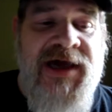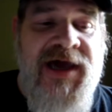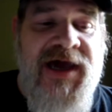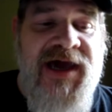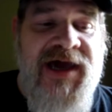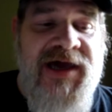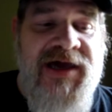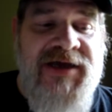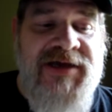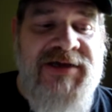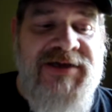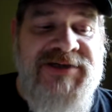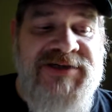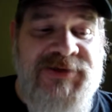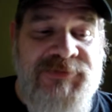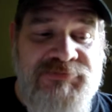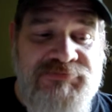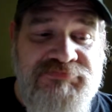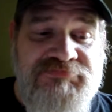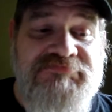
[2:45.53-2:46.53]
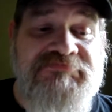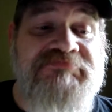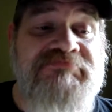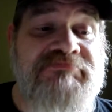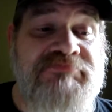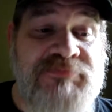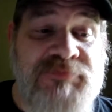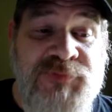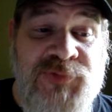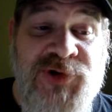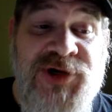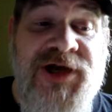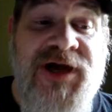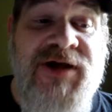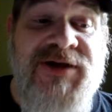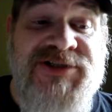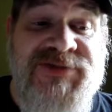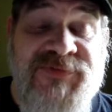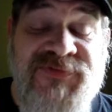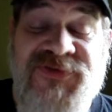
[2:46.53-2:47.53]
and some pretty
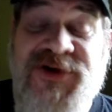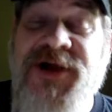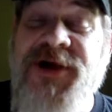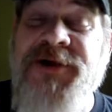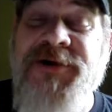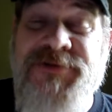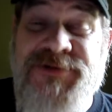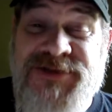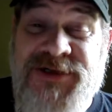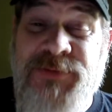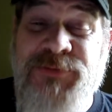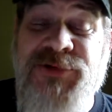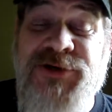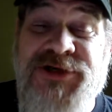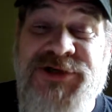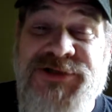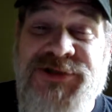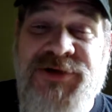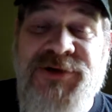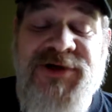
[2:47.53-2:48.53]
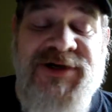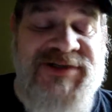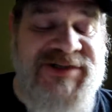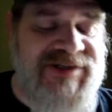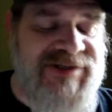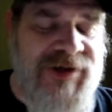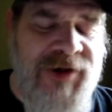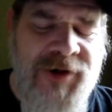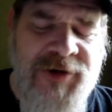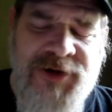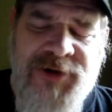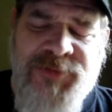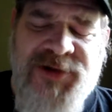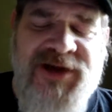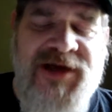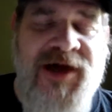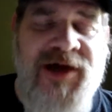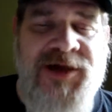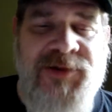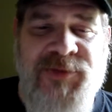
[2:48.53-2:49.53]
awesome failures, I'm pretty sure, because it's all going to be
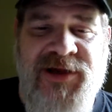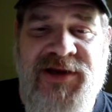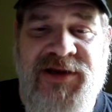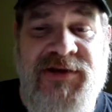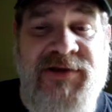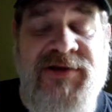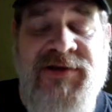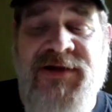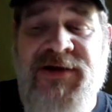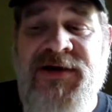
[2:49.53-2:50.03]
documented.